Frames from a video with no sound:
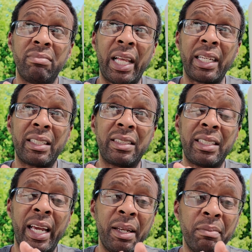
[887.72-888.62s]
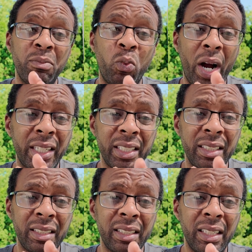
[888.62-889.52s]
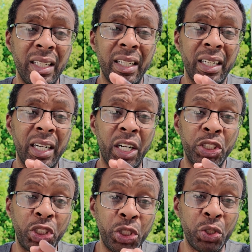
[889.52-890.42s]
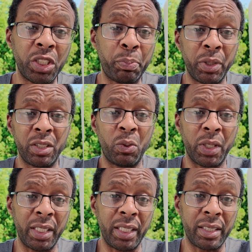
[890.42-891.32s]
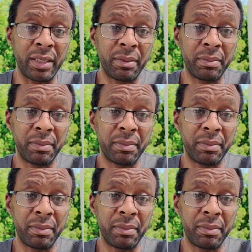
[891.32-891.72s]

like 10 washes are usually printed on one of these.